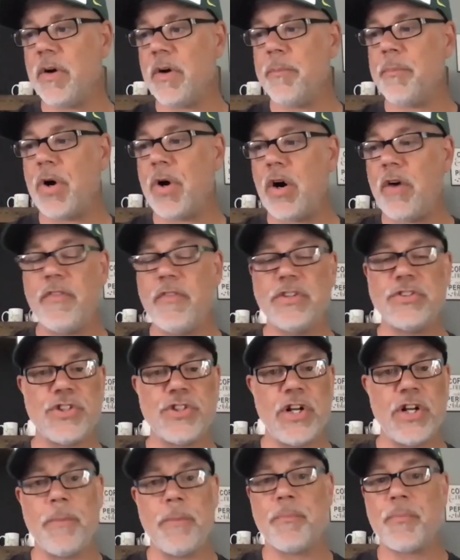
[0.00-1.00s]
And Paul
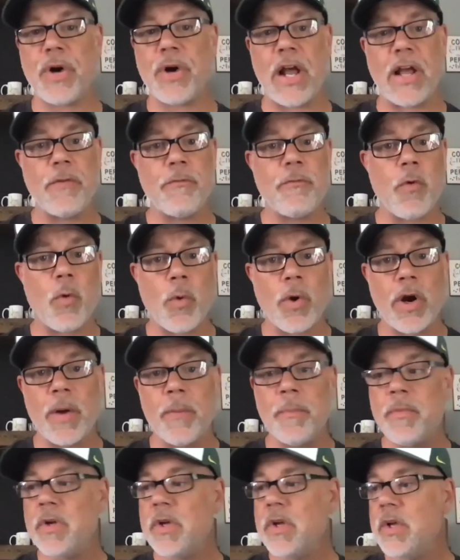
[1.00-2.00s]
visited him, prayed for
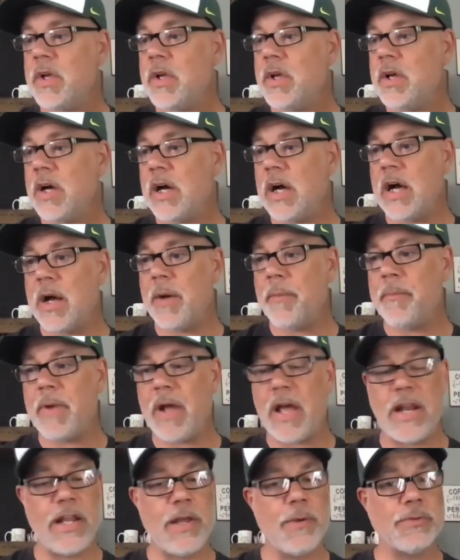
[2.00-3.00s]
him, um,
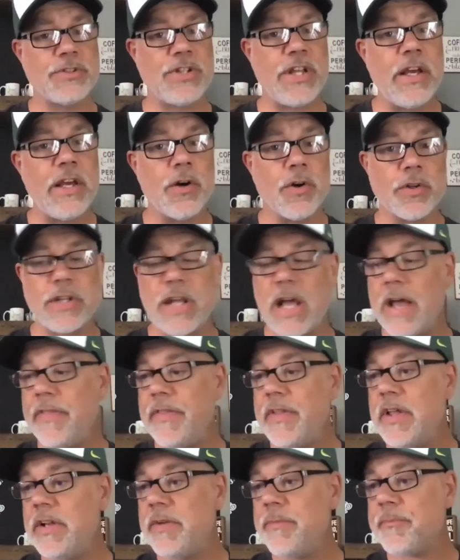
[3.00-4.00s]
and he was healed. And
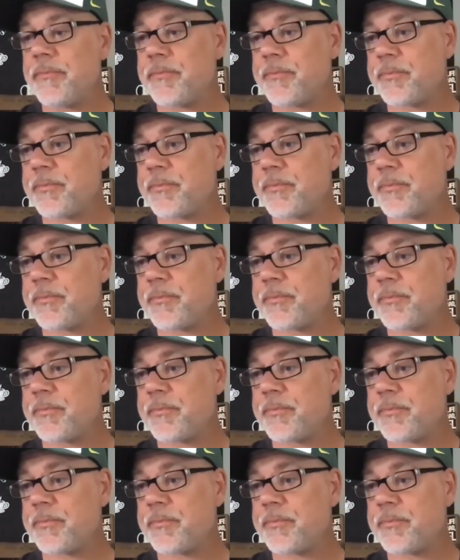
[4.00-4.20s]
then,